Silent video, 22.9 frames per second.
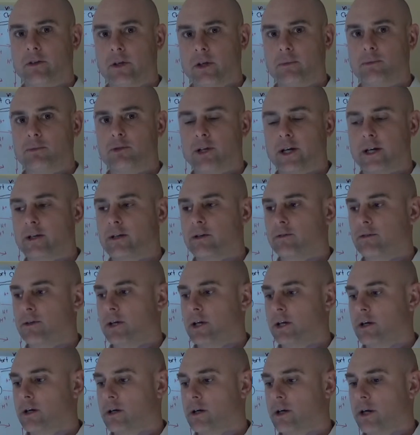the objective
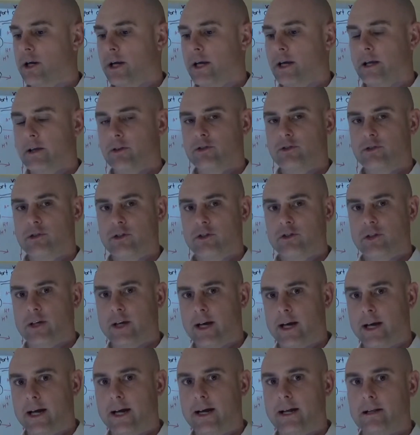here, is just to
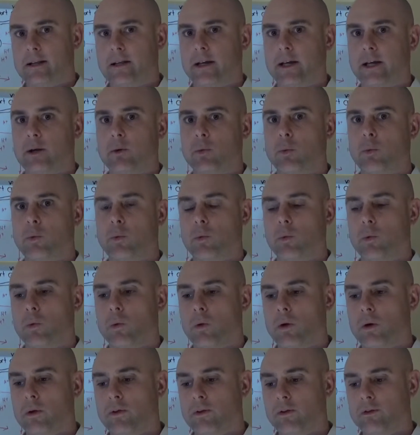highlight
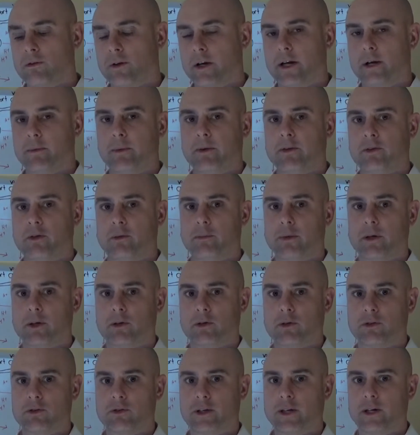the vitamins and
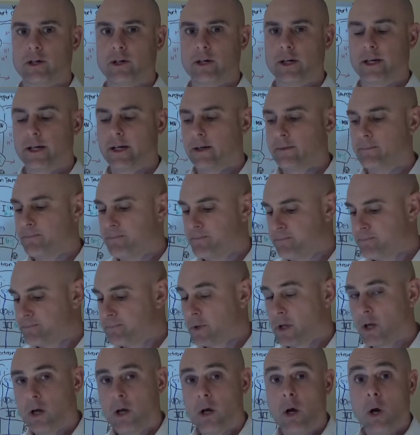minerals that are needed.
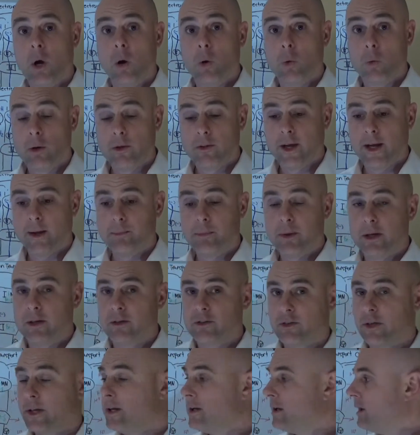With that being
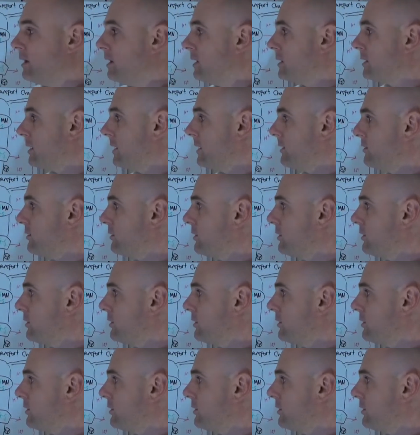said, let's